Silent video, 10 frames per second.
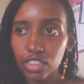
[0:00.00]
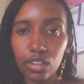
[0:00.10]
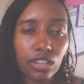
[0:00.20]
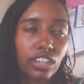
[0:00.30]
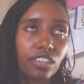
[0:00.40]

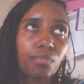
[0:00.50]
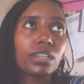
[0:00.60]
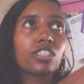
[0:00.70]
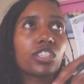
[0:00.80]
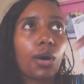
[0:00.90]
There could have
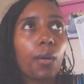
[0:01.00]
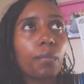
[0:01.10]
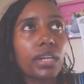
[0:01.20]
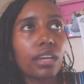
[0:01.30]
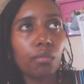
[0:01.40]
been so
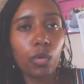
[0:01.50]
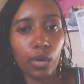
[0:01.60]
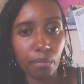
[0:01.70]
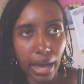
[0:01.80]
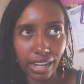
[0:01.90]
many
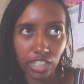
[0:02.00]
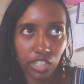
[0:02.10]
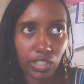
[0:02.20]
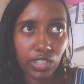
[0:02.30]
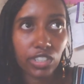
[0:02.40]
more
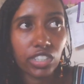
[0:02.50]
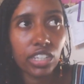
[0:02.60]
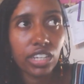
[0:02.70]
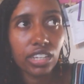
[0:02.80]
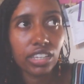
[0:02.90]
masters